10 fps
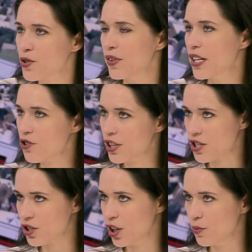of the
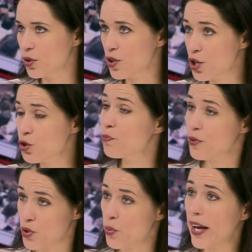international community to
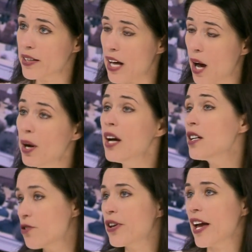persuade them
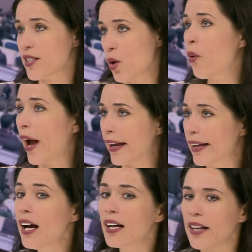to get away,
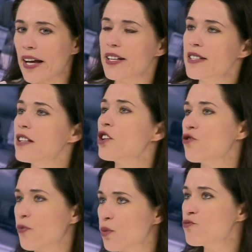like they did in,
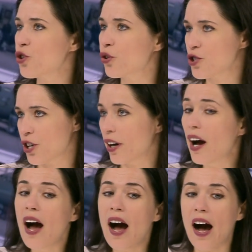from Georgia.
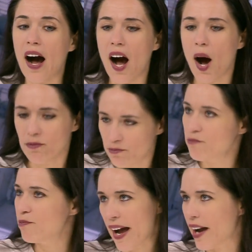Mm-hmm. uh,
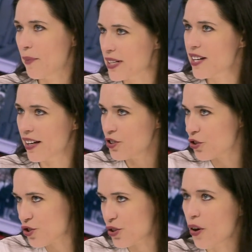Back, I mean, ten
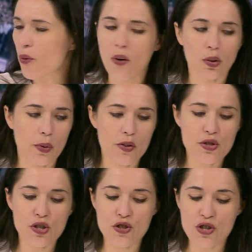years ago
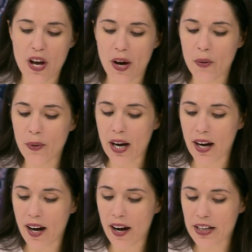almost. So uh,
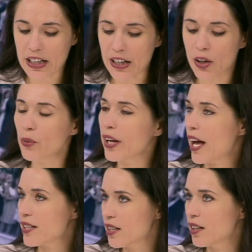here we
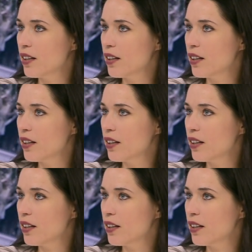had uh,